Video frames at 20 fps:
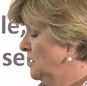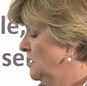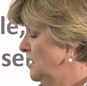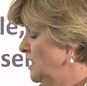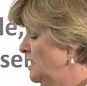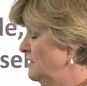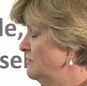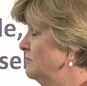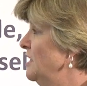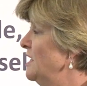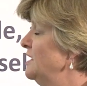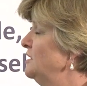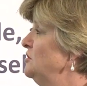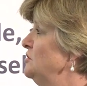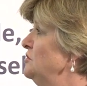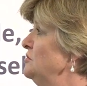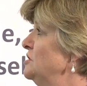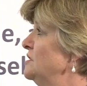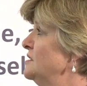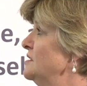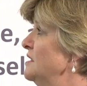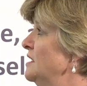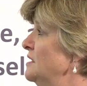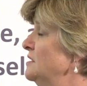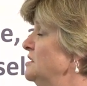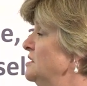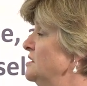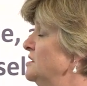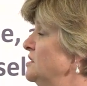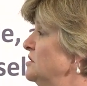and
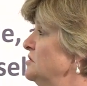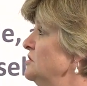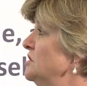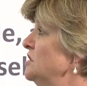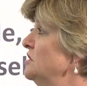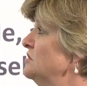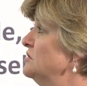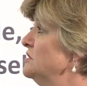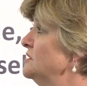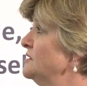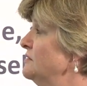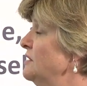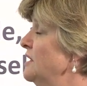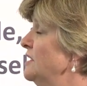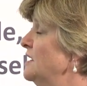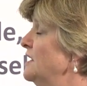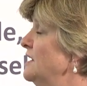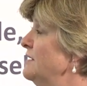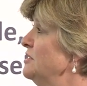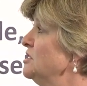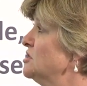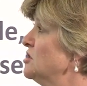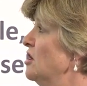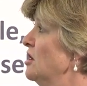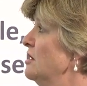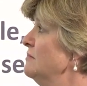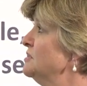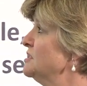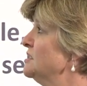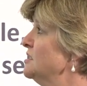dystocia at lambing
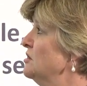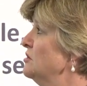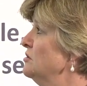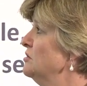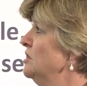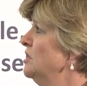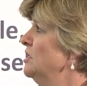time. So